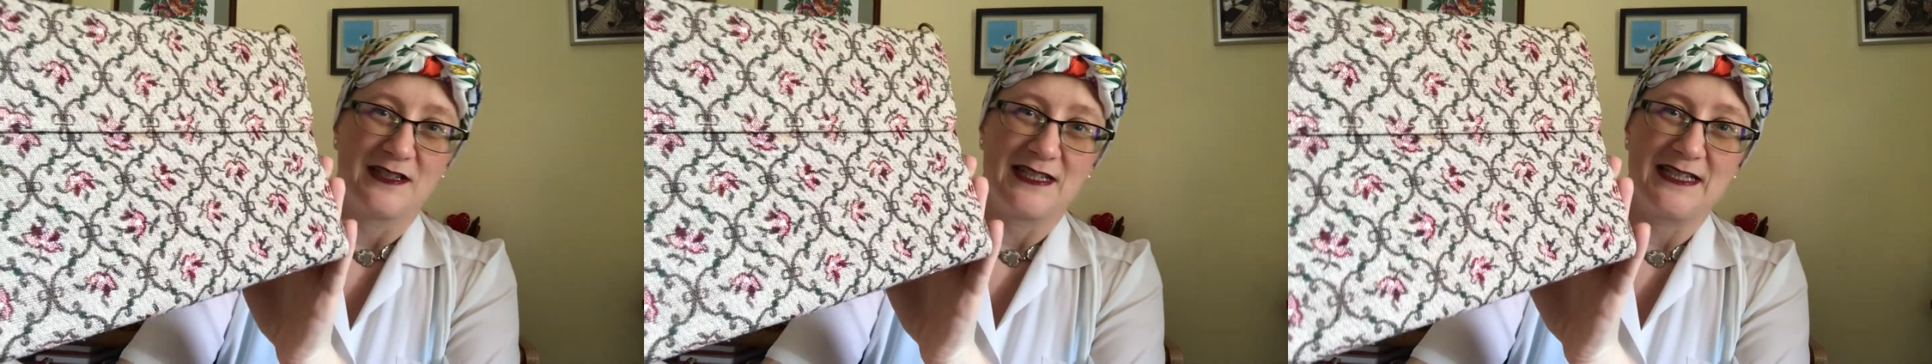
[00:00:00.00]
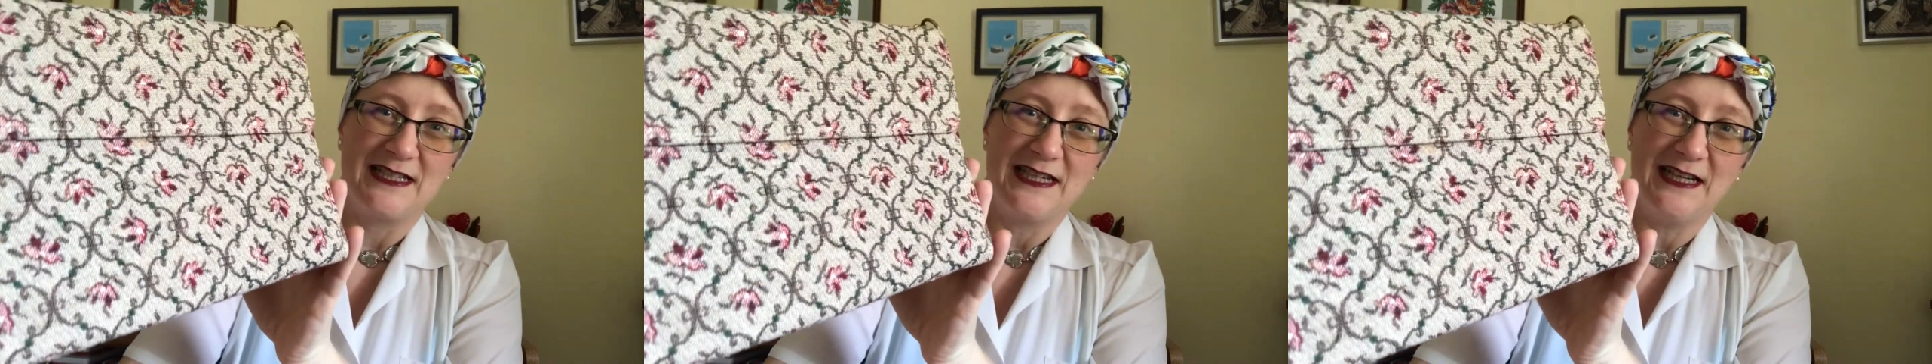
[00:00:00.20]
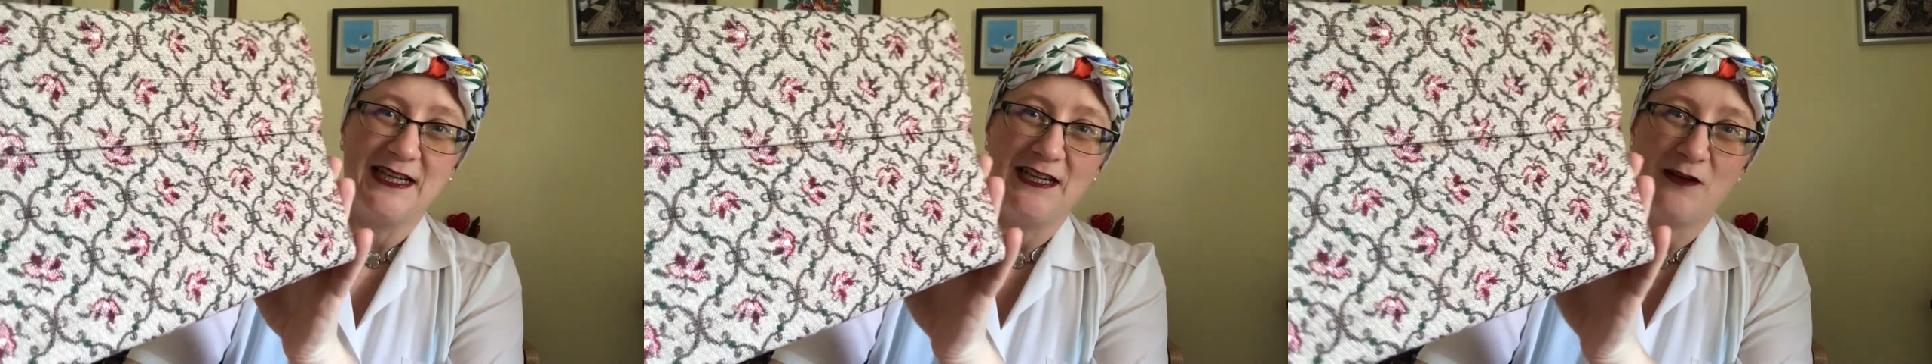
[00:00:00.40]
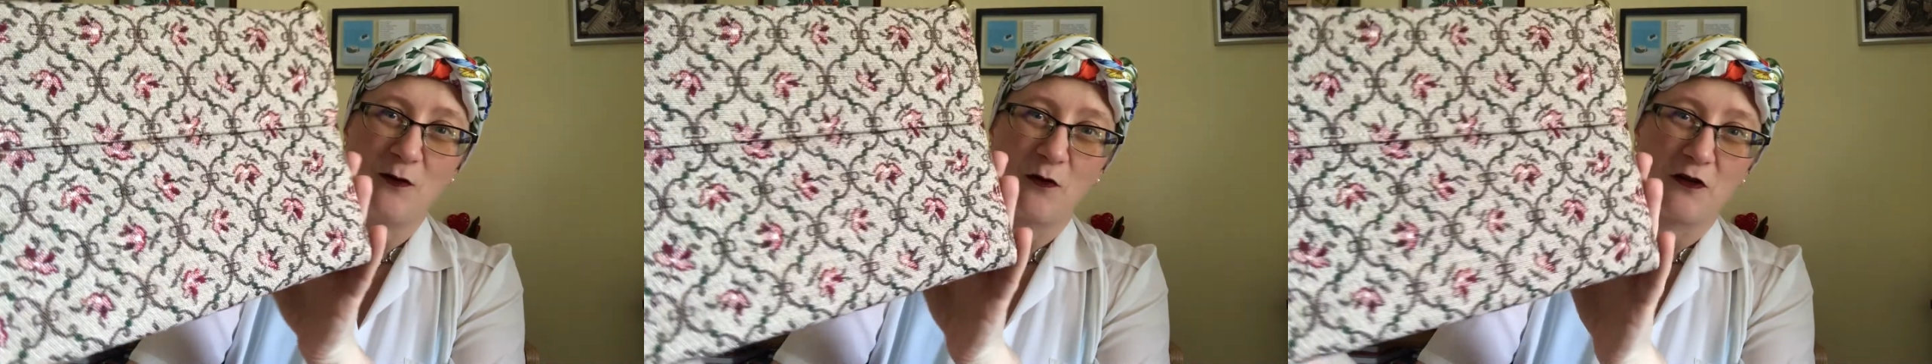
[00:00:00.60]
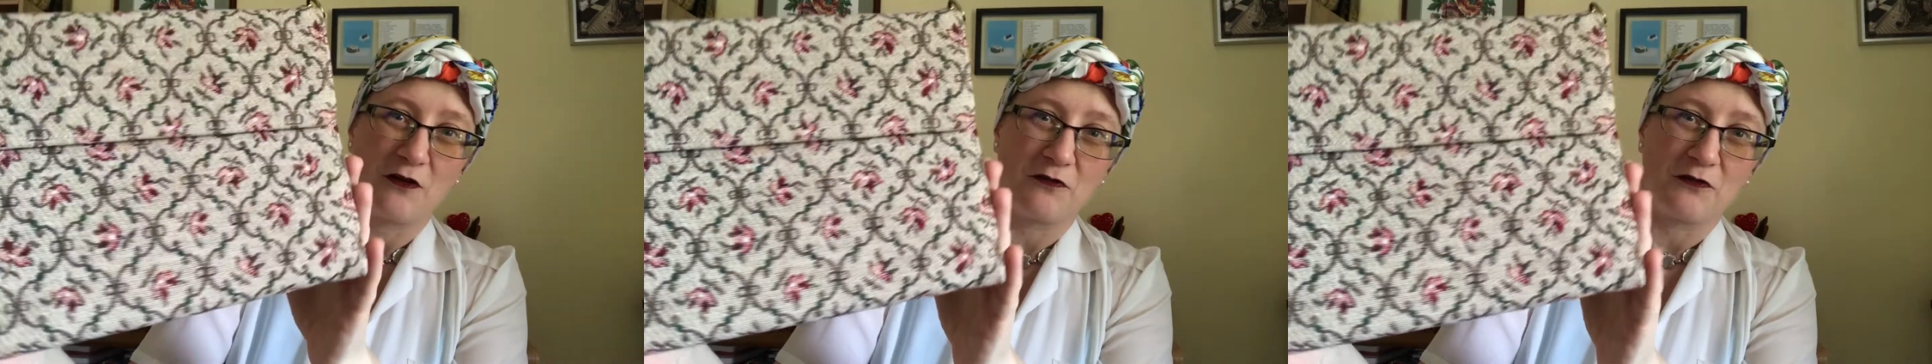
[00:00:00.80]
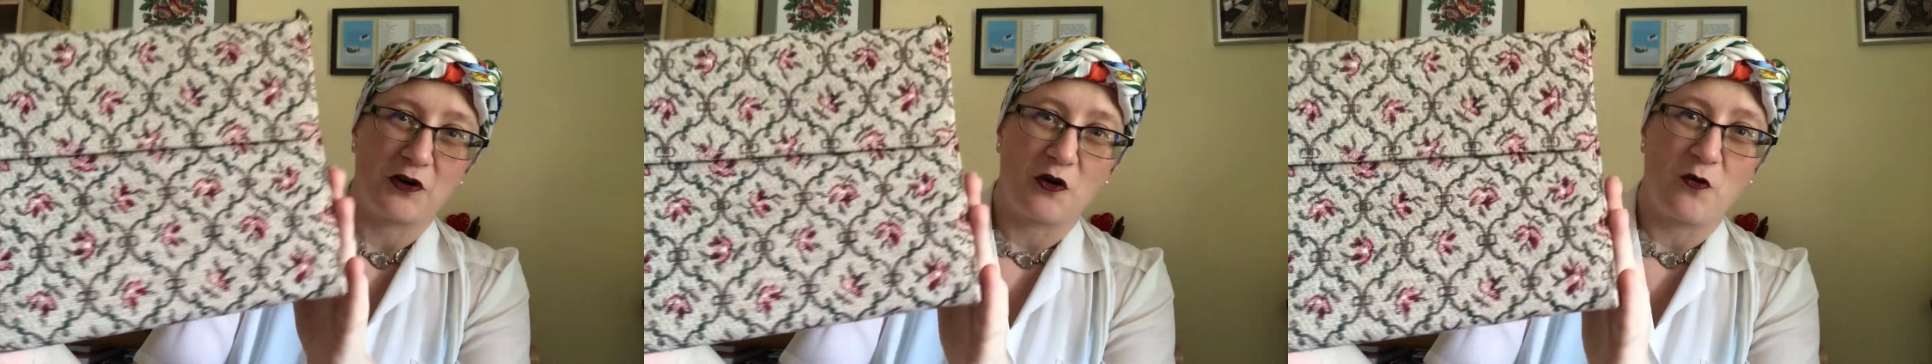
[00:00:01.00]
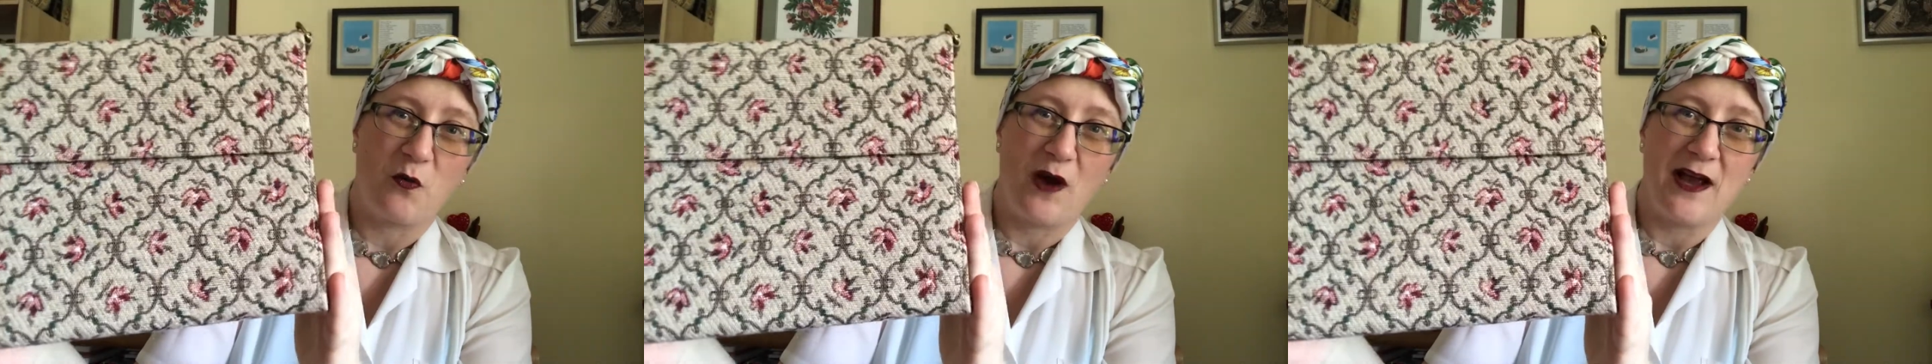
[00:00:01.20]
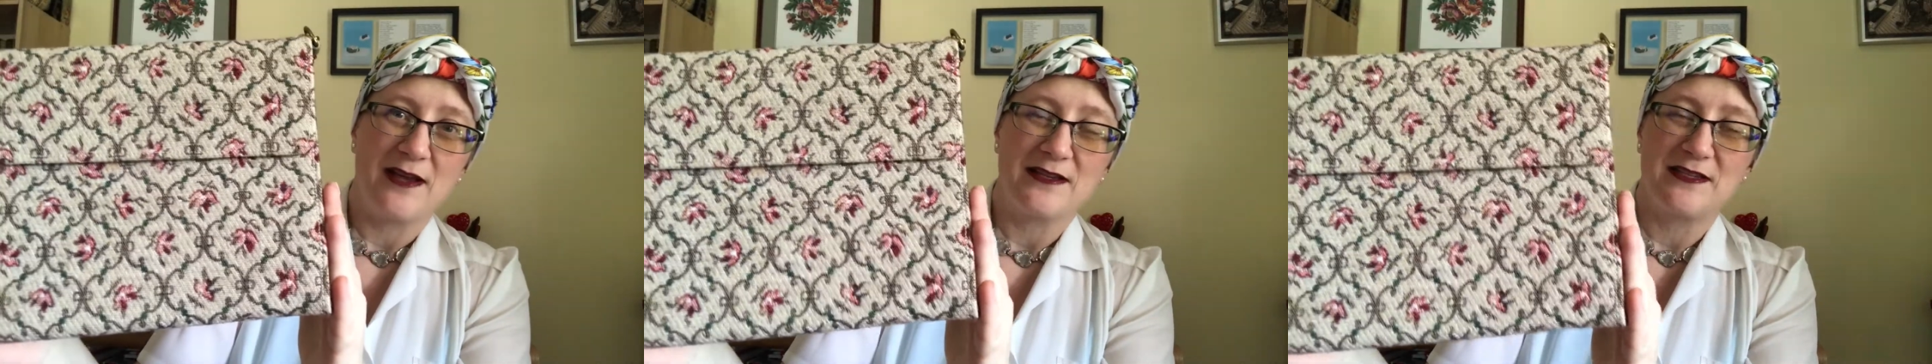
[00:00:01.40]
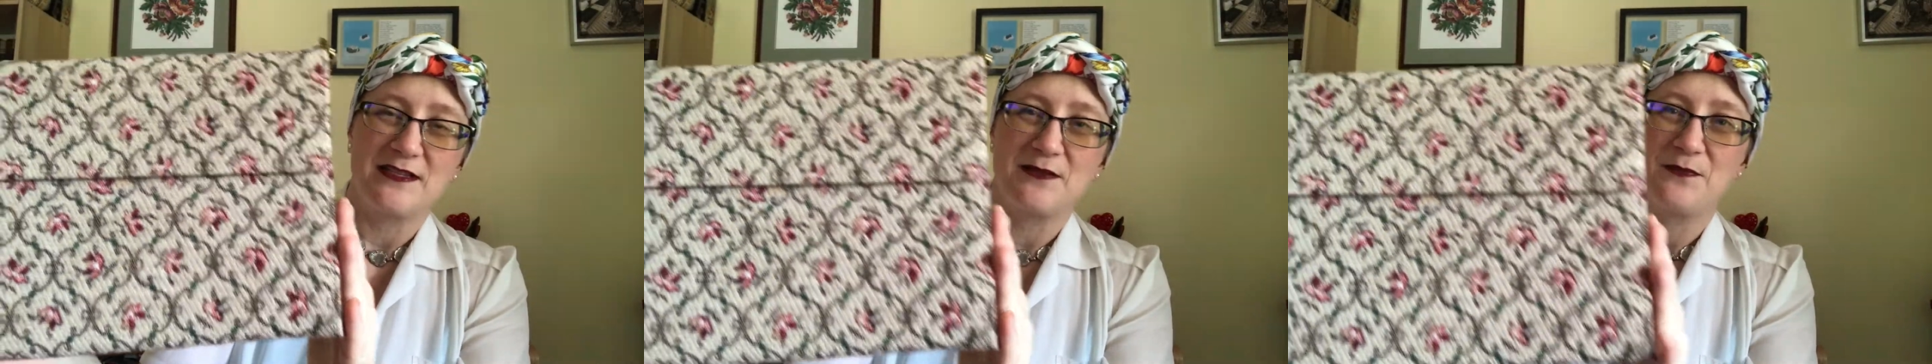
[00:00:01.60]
see or request,